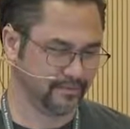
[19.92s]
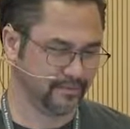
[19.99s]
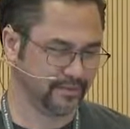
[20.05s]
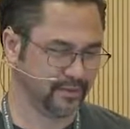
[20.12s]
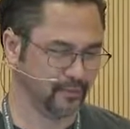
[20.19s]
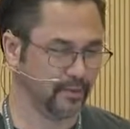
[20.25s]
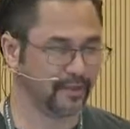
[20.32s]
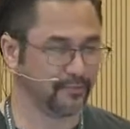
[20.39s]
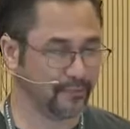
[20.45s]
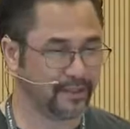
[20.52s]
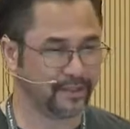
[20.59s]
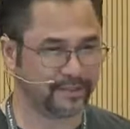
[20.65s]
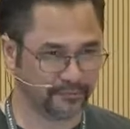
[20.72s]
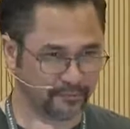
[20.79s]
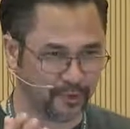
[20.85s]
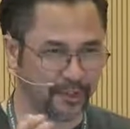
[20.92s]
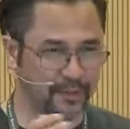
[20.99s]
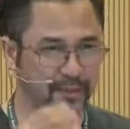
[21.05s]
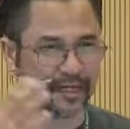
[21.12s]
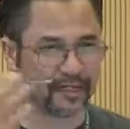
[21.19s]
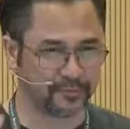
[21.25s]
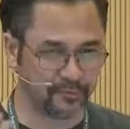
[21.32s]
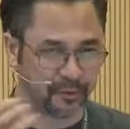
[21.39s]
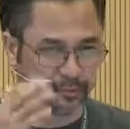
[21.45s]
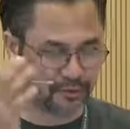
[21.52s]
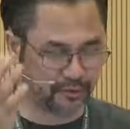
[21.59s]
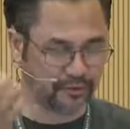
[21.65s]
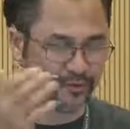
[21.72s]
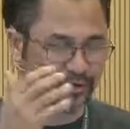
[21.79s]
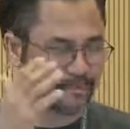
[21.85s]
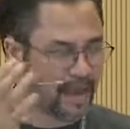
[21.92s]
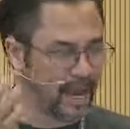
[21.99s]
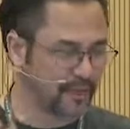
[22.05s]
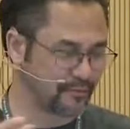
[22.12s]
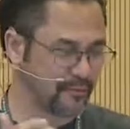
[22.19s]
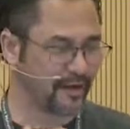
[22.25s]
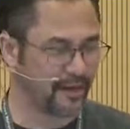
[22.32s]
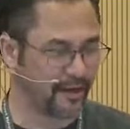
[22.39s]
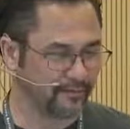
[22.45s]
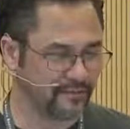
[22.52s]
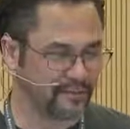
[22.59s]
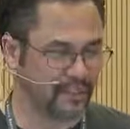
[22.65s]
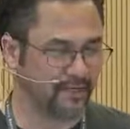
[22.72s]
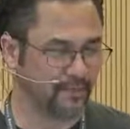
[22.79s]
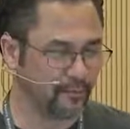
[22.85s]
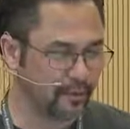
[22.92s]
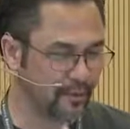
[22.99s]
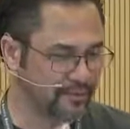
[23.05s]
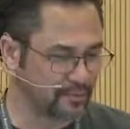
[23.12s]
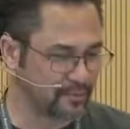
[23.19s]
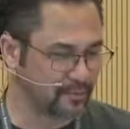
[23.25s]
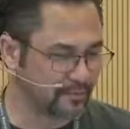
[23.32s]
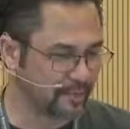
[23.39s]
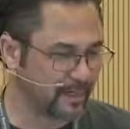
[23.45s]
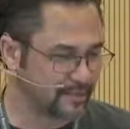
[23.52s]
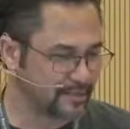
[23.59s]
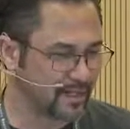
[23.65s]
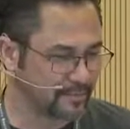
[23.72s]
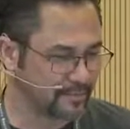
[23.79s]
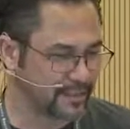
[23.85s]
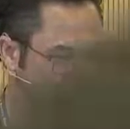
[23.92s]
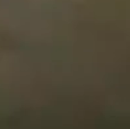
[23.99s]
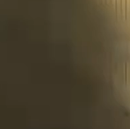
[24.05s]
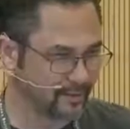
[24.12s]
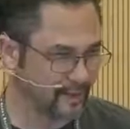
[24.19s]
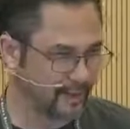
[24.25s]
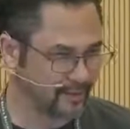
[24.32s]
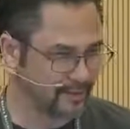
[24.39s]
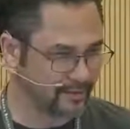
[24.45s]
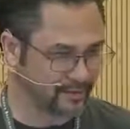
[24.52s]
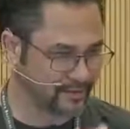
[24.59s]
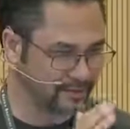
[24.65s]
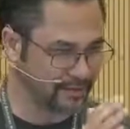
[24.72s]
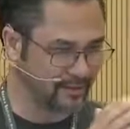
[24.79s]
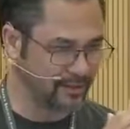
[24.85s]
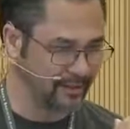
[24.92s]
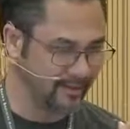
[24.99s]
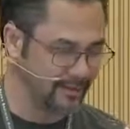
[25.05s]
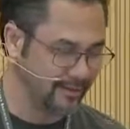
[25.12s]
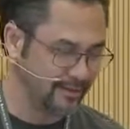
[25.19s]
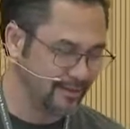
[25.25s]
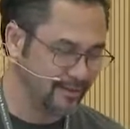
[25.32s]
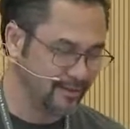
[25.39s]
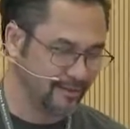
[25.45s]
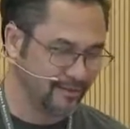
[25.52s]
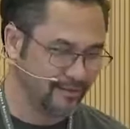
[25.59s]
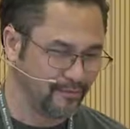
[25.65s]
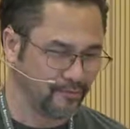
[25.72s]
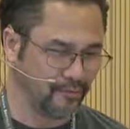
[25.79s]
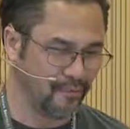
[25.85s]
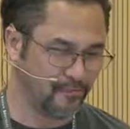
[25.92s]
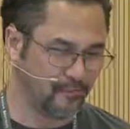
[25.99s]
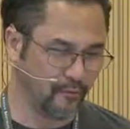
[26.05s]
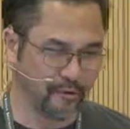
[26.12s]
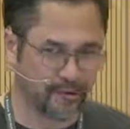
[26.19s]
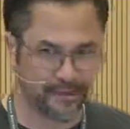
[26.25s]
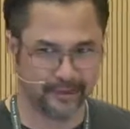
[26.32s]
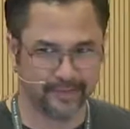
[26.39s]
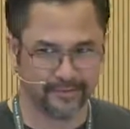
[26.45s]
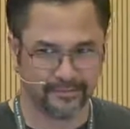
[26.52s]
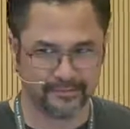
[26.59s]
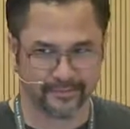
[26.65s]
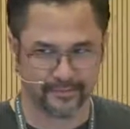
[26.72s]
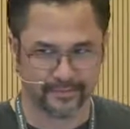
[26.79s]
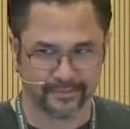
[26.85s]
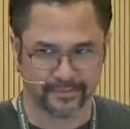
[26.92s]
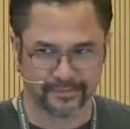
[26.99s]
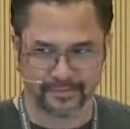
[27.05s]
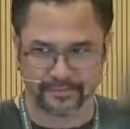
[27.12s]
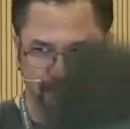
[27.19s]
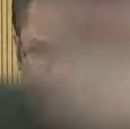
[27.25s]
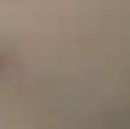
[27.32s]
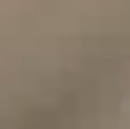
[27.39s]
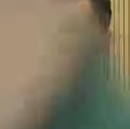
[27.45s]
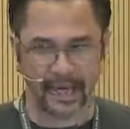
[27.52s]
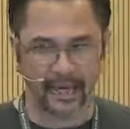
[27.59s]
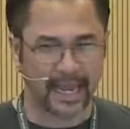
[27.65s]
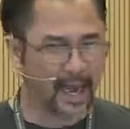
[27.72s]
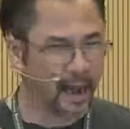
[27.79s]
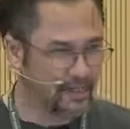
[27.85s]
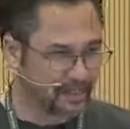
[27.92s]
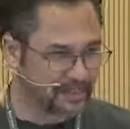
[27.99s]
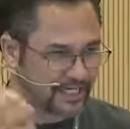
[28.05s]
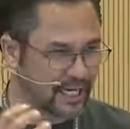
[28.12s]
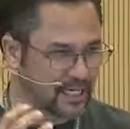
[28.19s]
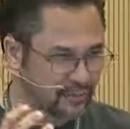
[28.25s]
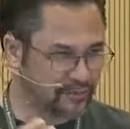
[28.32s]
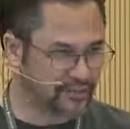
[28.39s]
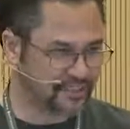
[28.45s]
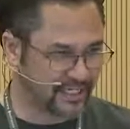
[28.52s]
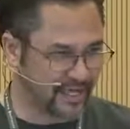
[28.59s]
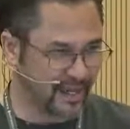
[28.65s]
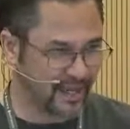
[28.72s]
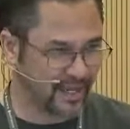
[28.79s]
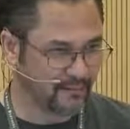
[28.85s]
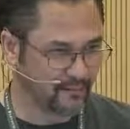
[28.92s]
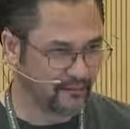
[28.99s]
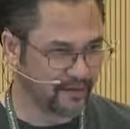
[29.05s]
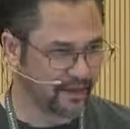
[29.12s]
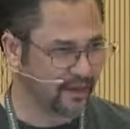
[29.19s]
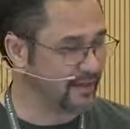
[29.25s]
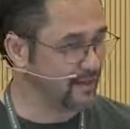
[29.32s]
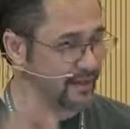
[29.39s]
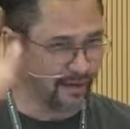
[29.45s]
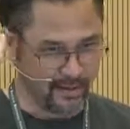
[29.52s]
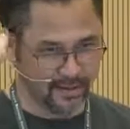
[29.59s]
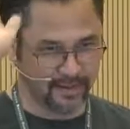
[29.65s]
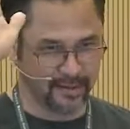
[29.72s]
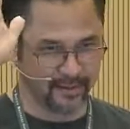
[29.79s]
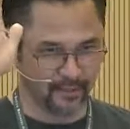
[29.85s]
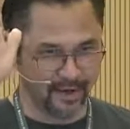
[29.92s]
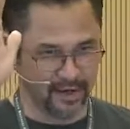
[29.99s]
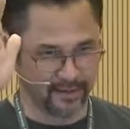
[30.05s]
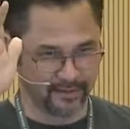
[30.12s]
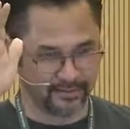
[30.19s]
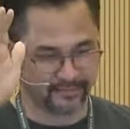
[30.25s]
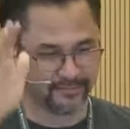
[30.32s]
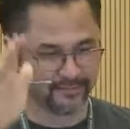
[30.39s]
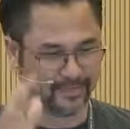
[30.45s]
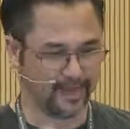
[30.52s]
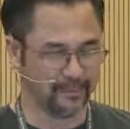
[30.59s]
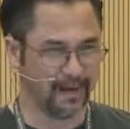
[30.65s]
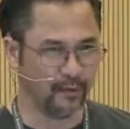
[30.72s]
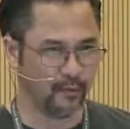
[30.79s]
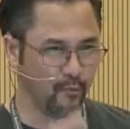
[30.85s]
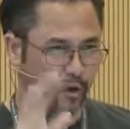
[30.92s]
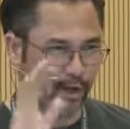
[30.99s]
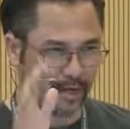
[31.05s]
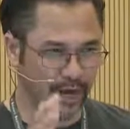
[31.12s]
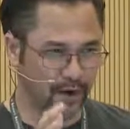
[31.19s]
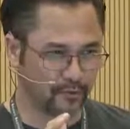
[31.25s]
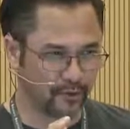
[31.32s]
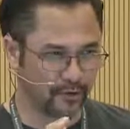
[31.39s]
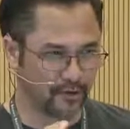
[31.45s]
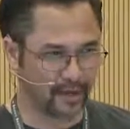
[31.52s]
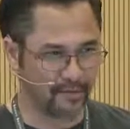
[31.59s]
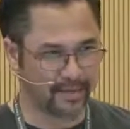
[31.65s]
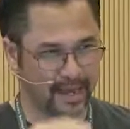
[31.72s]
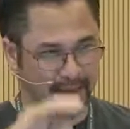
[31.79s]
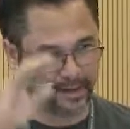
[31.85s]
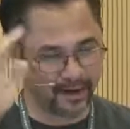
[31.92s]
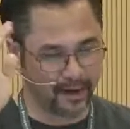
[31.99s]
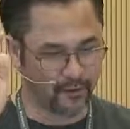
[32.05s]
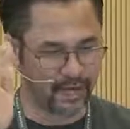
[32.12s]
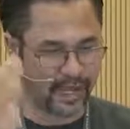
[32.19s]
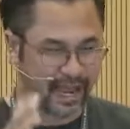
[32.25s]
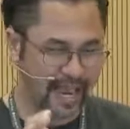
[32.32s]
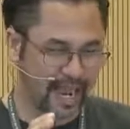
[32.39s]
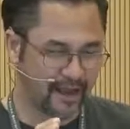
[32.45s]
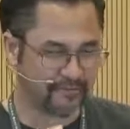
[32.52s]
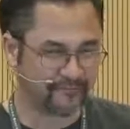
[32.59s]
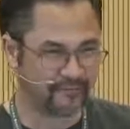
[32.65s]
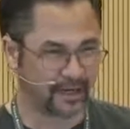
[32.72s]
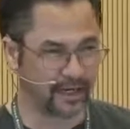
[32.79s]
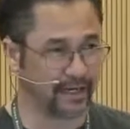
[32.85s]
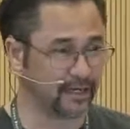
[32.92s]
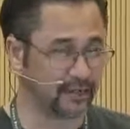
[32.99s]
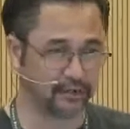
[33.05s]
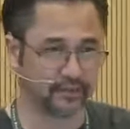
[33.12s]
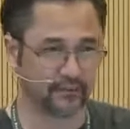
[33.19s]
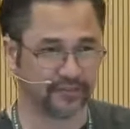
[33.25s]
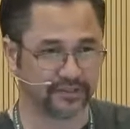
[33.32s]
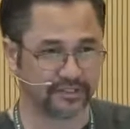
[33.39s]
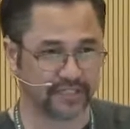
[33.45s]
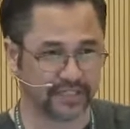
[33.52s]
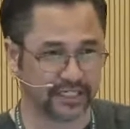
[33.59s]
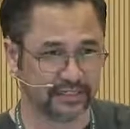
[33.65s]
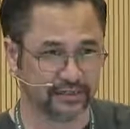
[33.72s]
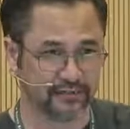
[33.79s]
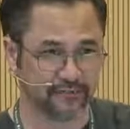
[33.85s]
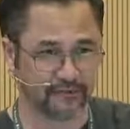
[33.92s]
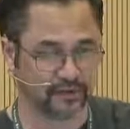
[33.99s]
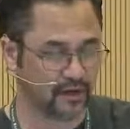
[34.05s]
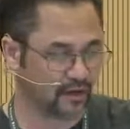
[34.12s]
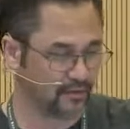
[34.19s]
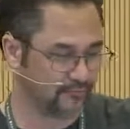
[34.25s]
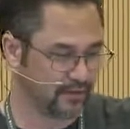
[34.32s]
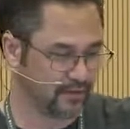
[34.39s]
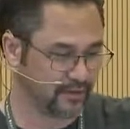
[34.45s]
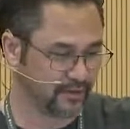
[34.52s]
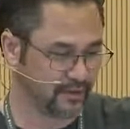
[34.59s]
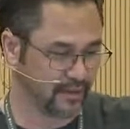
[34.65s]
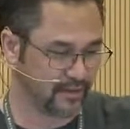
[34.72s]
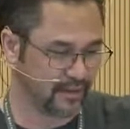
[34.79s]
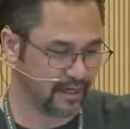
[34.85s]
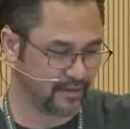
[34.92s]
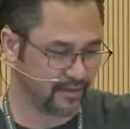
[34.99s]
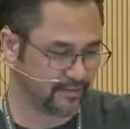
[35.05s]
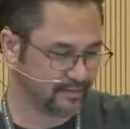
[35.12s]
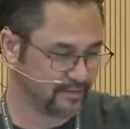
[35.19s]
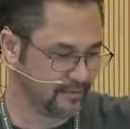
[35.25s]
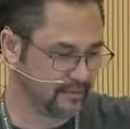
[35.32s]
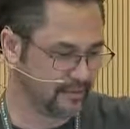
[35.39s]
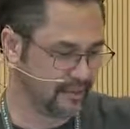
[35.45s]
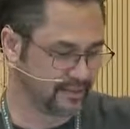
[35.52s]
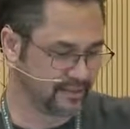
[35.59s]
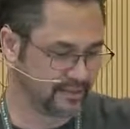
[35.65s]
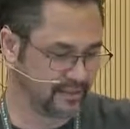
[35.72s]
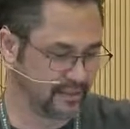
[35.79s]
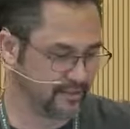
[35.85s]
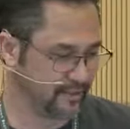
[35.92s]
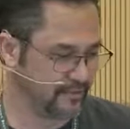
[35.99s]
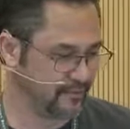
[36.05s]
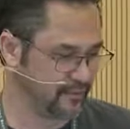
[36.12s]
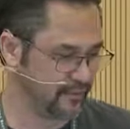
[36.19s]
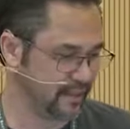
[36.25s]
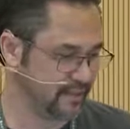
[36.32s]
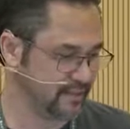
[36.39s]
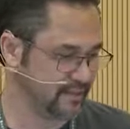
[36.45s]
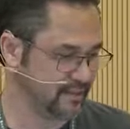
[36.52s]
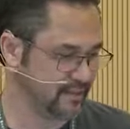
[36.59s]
So what would you do the math right now and say, what is the right time to take a break? It's currently 3:40. About how much can you stand before you're like, I need a break? About 1 hour, about an hour and a half, and I don't know if there's a schedule for coffee or anything like that. You guys can tell me if there is.